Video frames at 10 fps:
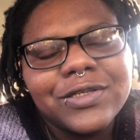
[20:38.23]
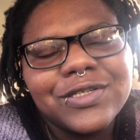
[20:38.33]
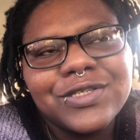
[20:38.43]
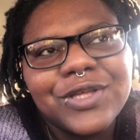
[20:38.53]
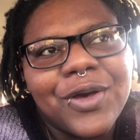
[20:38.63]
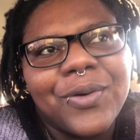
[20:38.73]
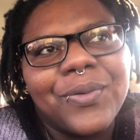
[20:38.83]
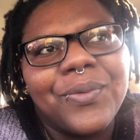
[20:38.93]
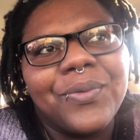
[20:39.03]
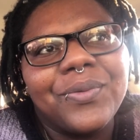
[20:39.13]

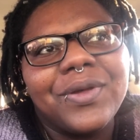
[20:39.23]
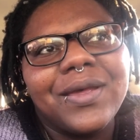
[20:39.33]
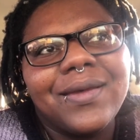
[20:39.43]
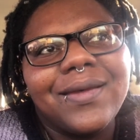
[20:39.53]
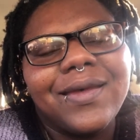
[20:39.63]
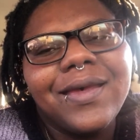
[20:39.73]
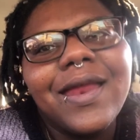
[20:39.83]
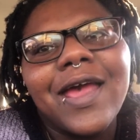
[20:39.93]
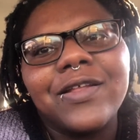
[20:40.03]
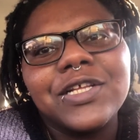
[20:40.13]
So he can
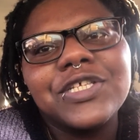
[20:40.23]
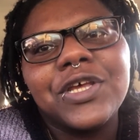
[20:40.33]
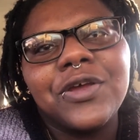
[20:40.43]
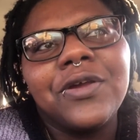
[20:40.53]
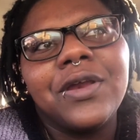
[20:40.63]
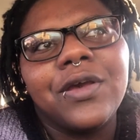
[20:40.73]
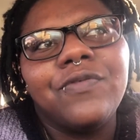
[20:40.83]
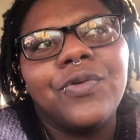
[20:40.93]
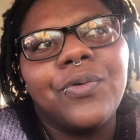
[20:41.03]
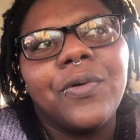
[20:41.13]
have the security of
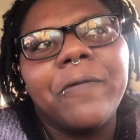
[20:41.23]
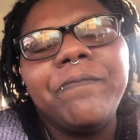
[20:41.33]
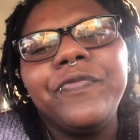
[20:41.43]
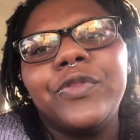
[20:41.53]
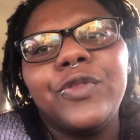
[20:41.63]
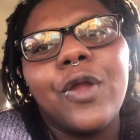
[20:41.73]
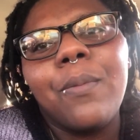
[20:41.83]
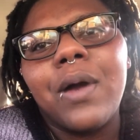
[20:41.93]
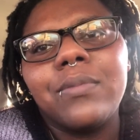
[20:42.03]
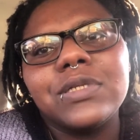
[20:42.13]
knowing no
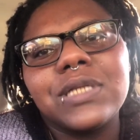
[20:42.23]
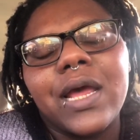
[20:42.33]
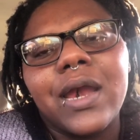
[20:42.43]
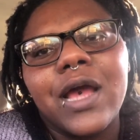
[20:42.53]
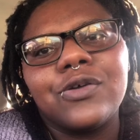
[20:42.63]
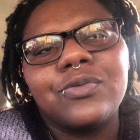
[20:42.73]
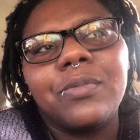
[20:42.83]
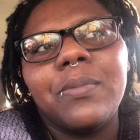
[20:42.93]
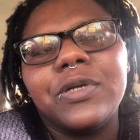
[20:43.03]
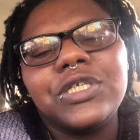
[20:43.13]
mama's not in the house with
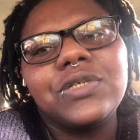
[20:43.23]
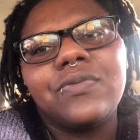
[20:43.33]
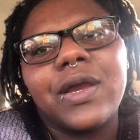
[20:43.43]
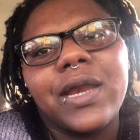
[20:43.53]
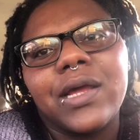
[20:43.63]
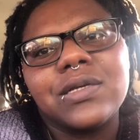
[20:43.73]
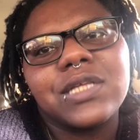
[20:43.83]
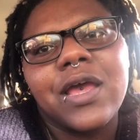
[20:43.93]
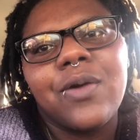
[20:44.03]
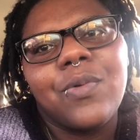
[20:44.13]
me, but she's right down the
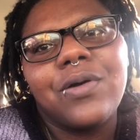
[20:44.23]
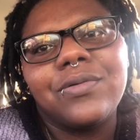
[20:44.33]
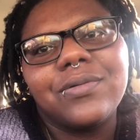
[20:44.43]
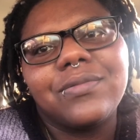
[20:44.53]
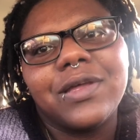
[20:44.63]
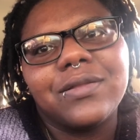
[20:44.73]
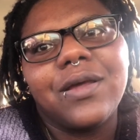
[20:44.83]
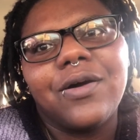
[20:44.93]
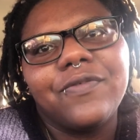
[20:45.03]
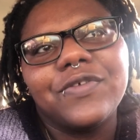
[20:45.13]
sidewalk at the
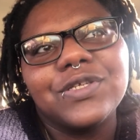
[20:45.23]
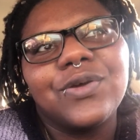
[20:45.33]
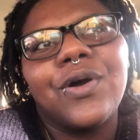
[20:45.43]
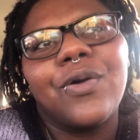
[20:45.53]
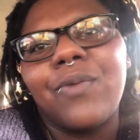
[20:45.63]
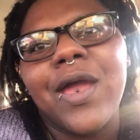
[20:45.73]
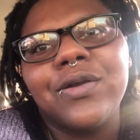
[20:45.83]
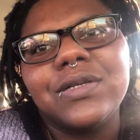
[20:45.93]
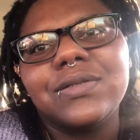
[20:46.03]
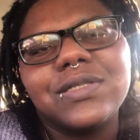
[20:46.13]
office or
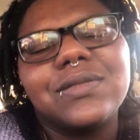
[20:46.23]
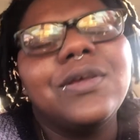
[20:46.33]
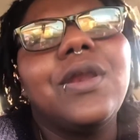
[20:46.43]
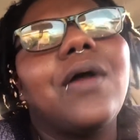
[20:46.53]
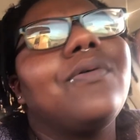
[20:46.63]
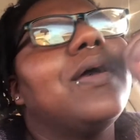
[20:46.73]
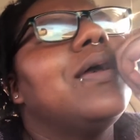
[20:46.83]
around us, you know.